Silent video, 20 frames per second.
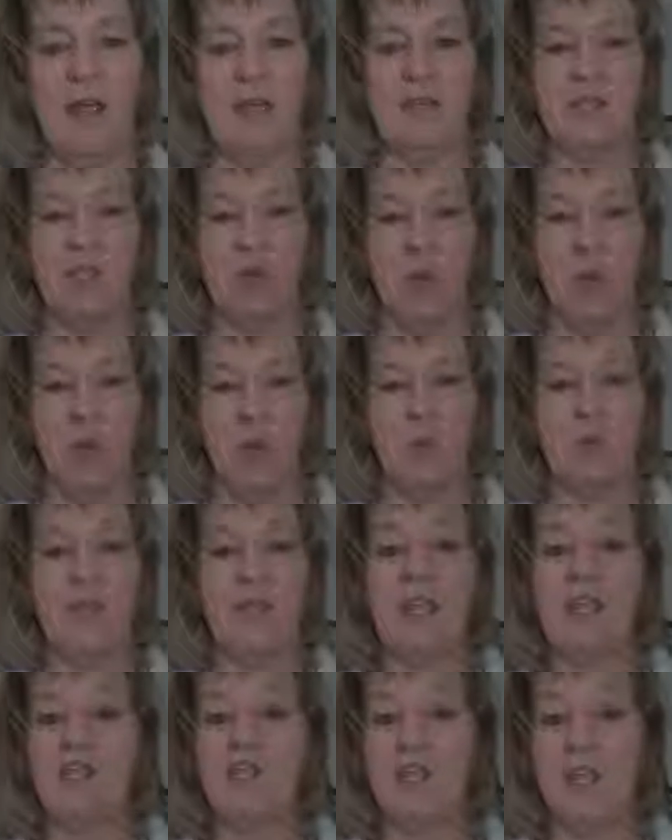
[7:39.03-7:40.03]
So
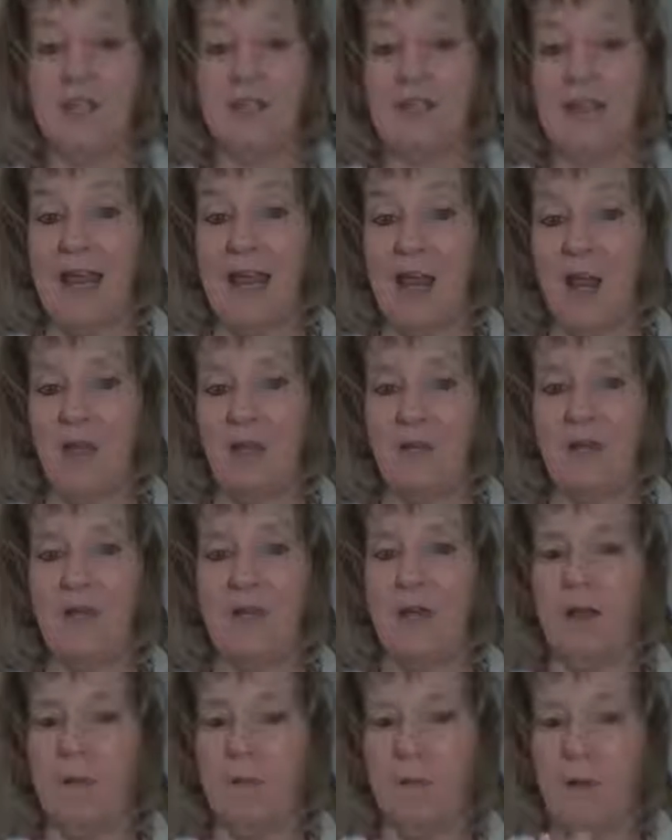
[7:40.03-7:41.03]
they shut down
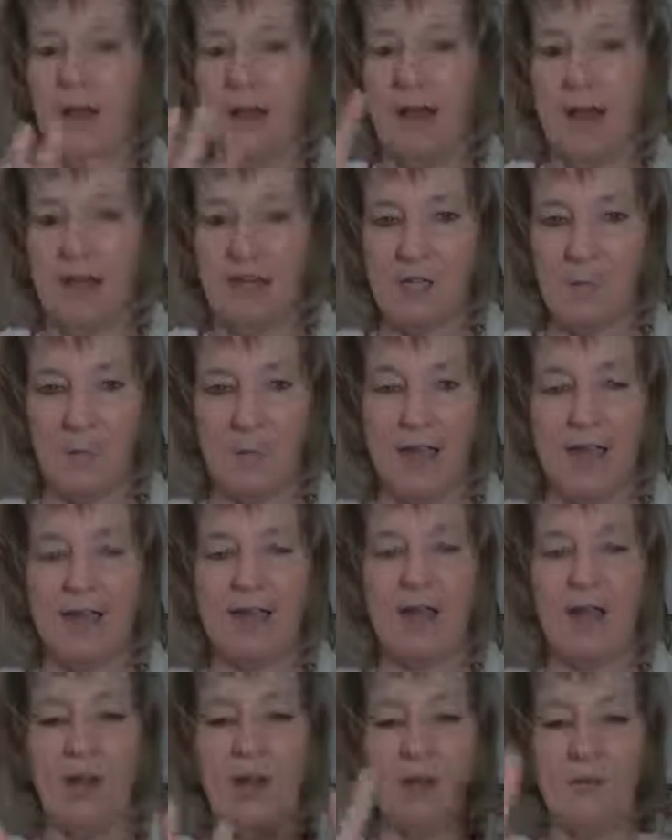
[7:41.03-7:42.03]
and had to
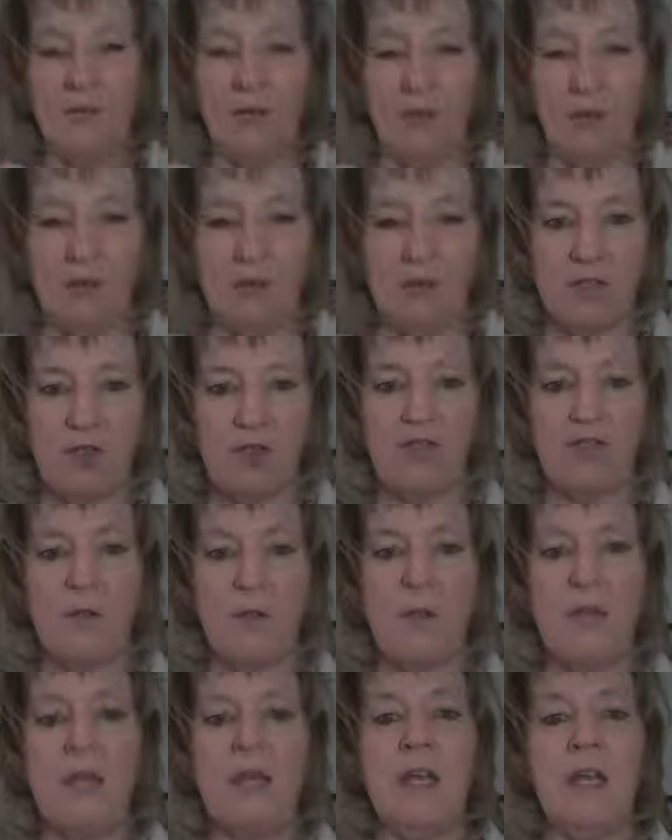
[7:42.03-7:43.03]
black out everything on
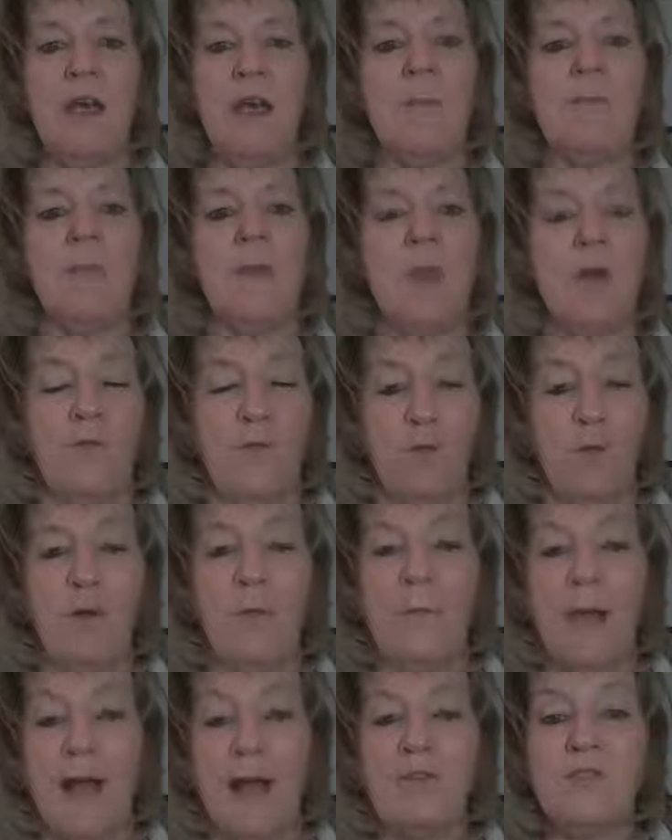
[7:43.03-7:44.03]
social media
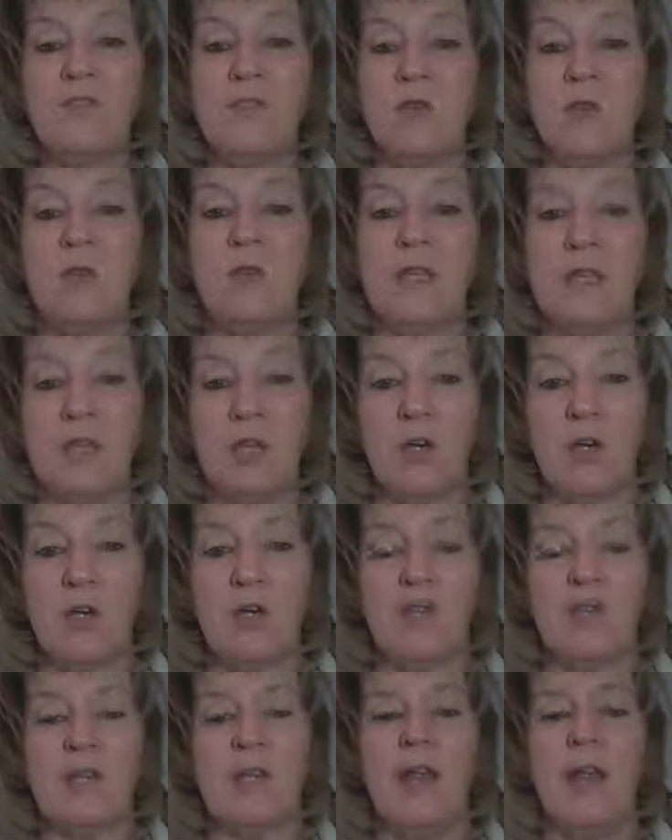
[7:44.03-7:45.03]
for about 2
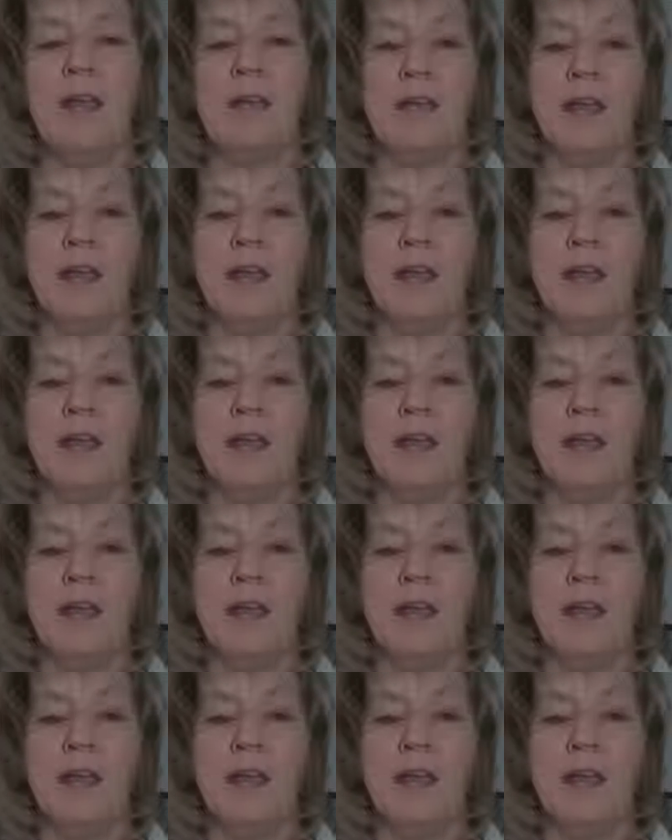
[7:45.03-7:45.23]
years.